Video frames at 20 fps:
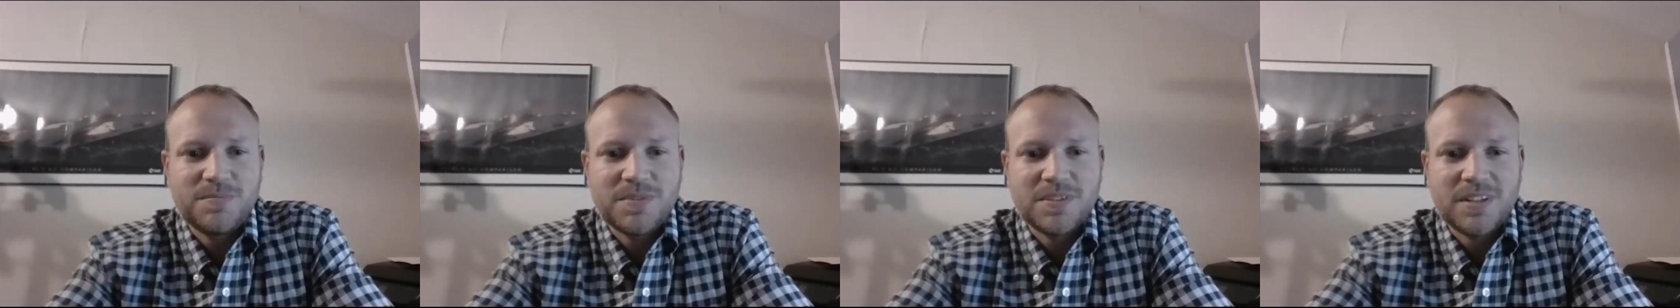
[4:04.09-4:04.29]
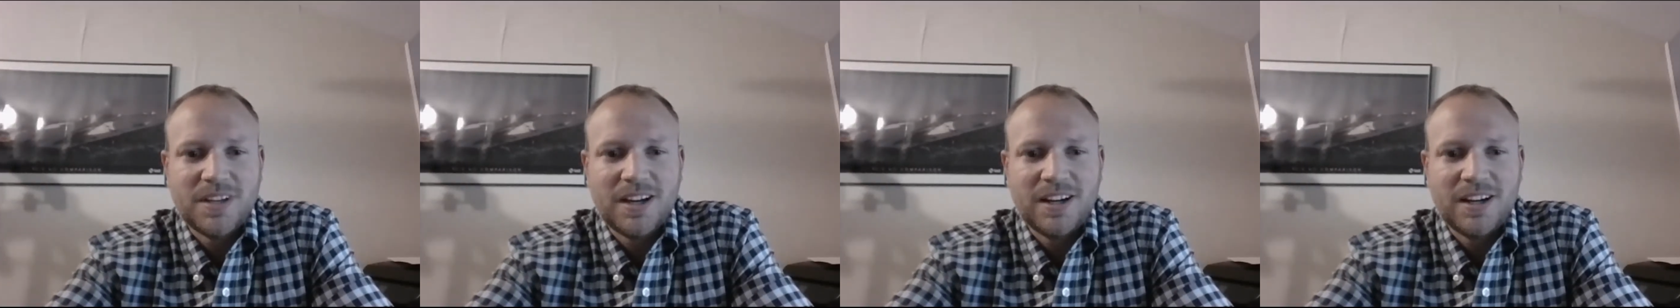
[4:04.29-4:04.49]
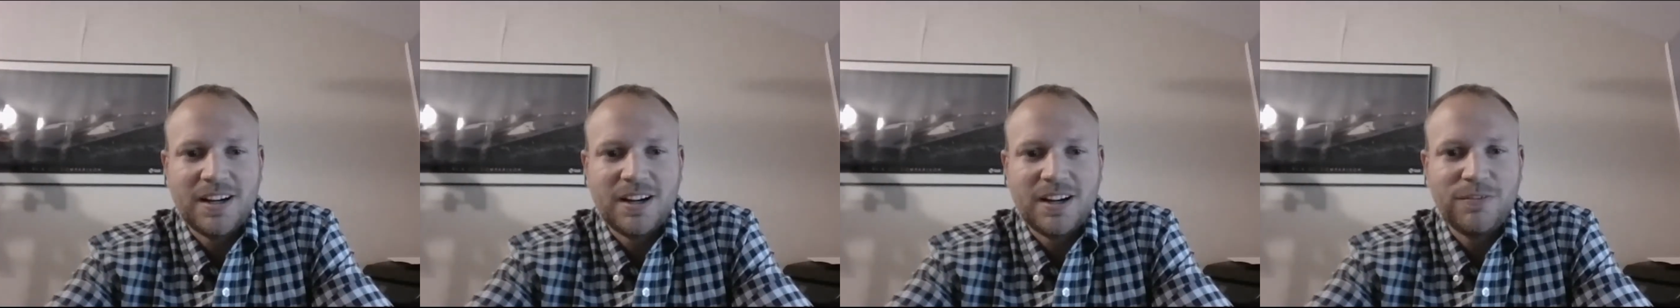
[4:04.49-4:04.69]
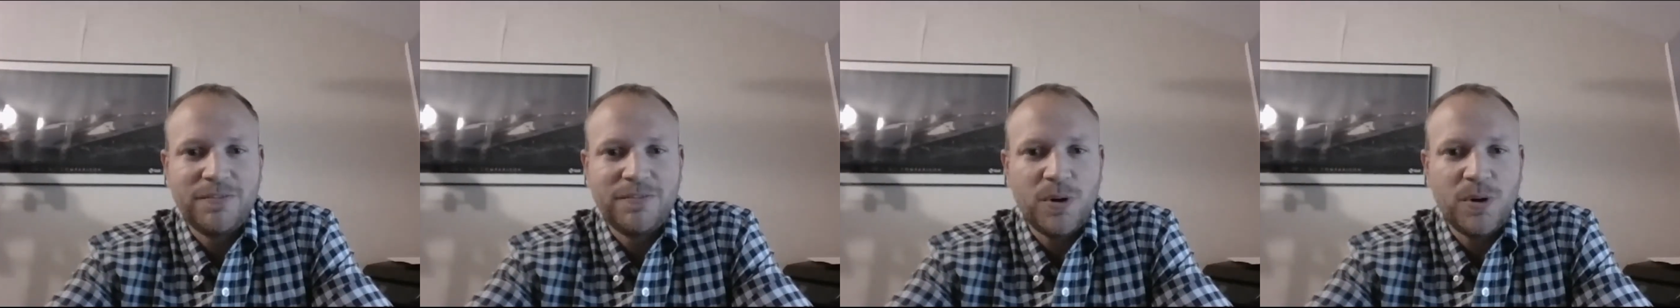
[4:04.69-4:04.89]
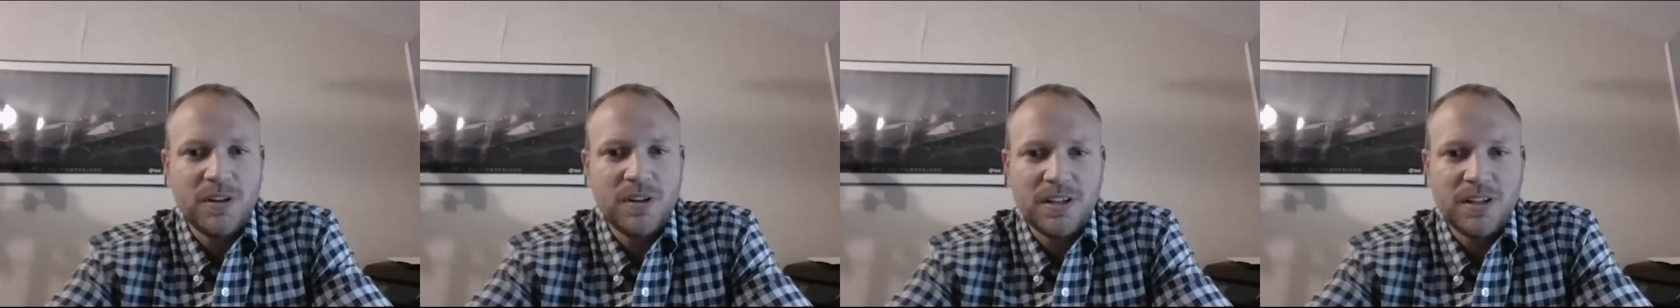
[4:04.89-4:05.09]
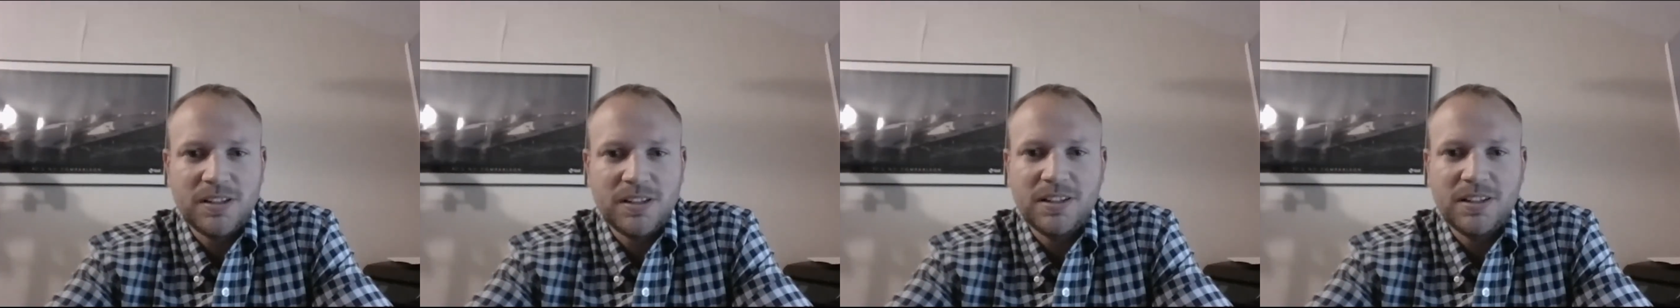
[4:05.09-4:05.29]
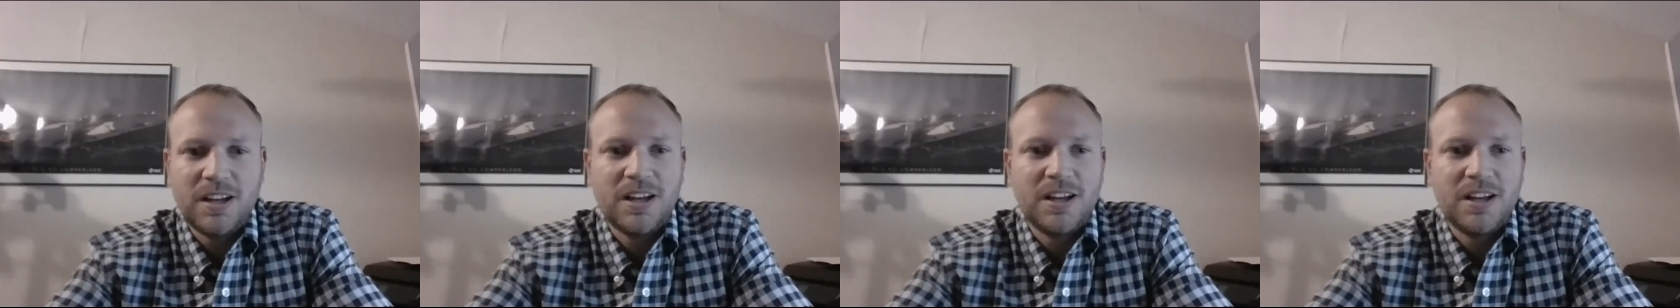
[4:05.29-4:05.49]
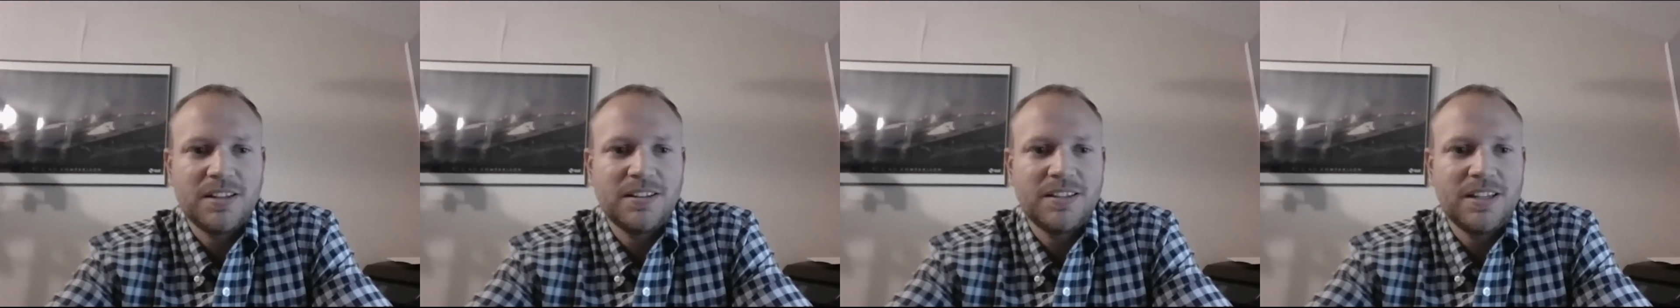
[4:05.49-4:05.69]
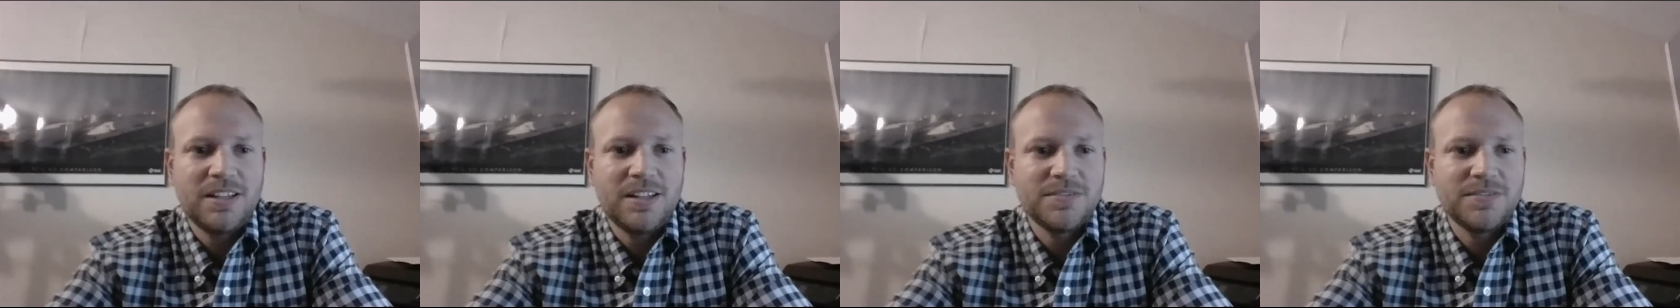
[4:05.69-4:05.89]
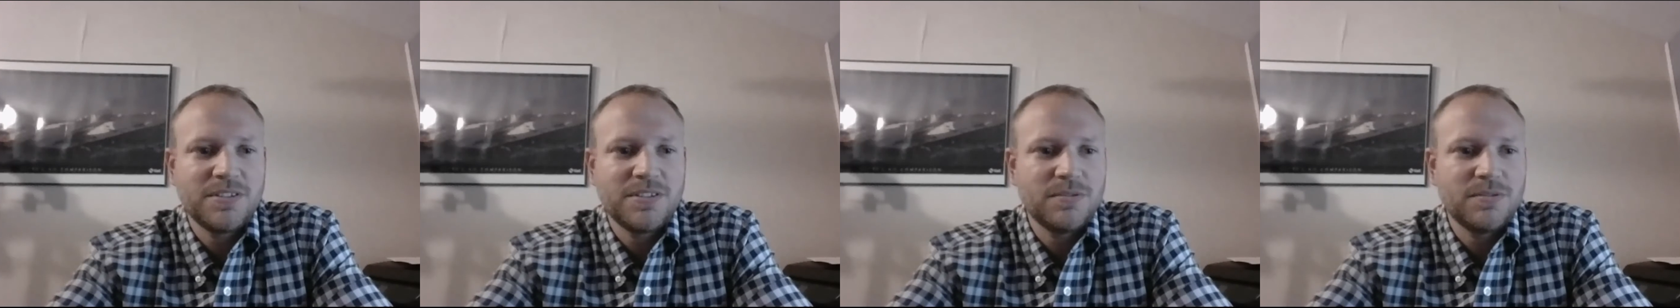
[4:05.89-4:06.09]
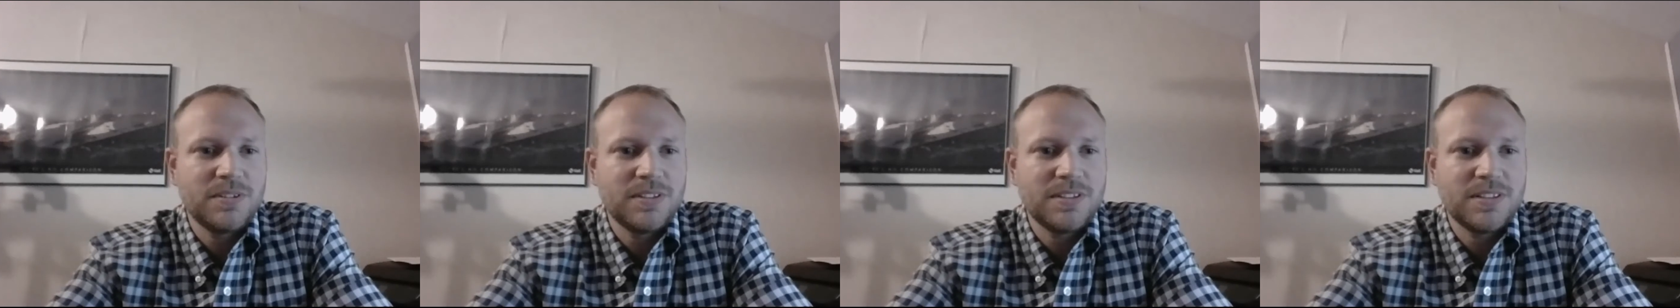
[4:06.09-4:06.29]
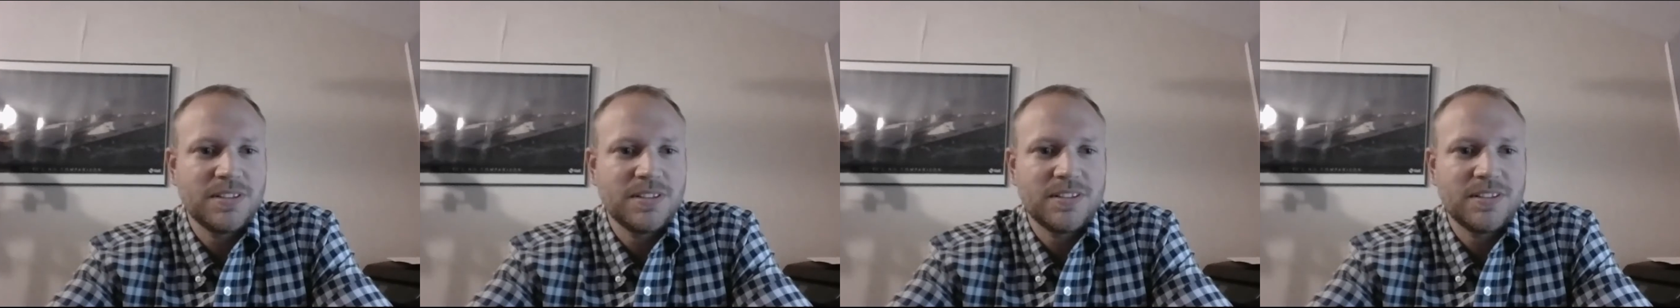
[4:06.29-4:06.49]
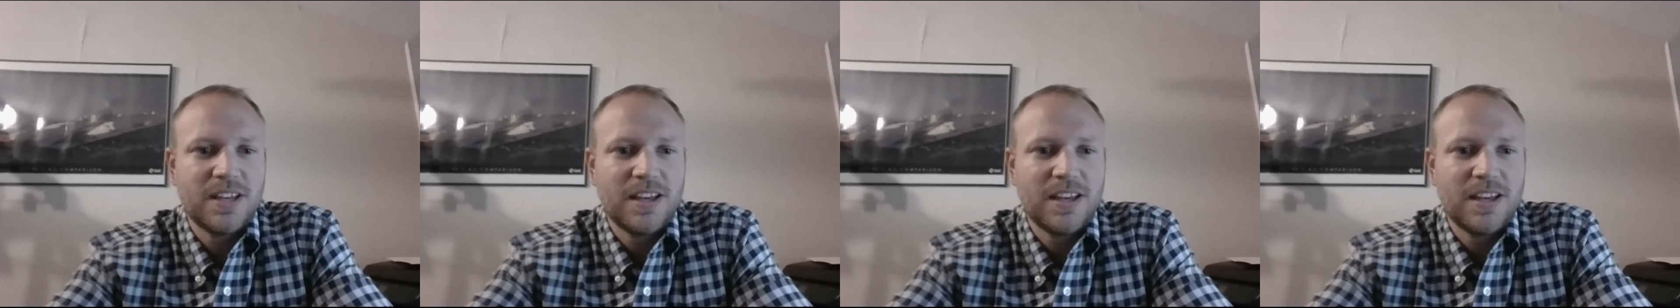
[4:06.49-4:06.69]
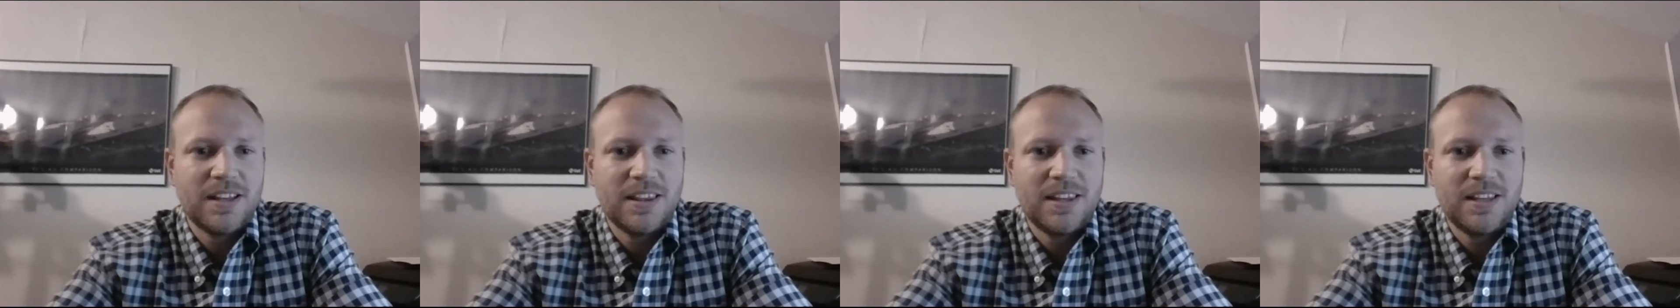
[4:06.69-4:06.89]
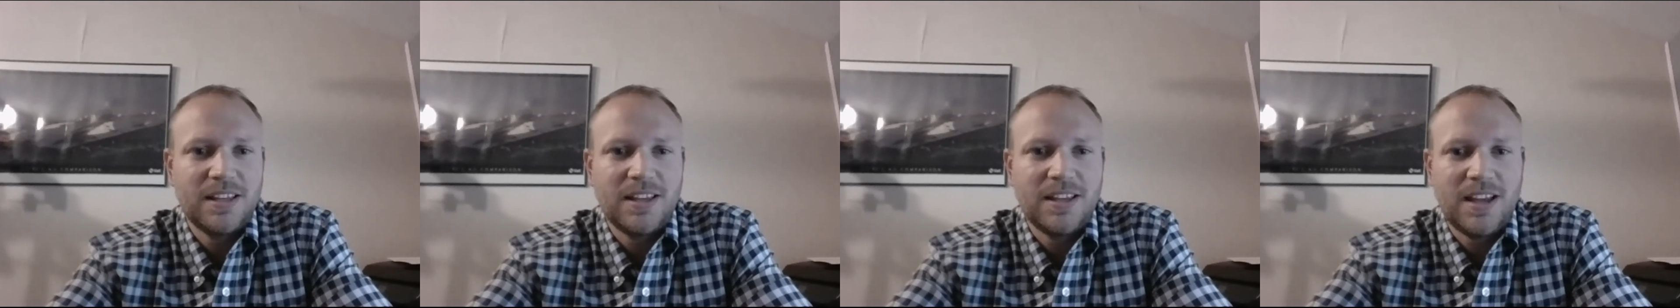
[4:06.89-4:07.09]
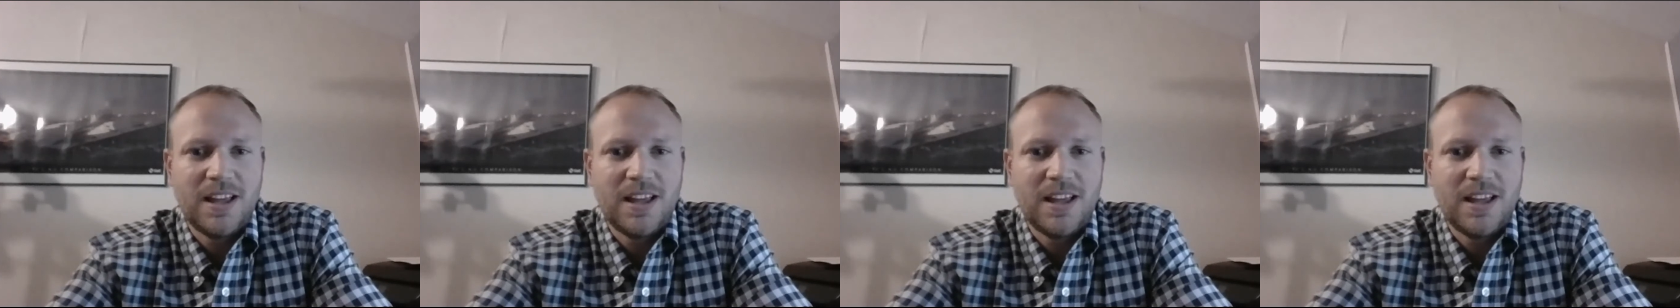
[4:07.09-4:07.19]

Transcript: Scott Garofoli, Dean of Students at the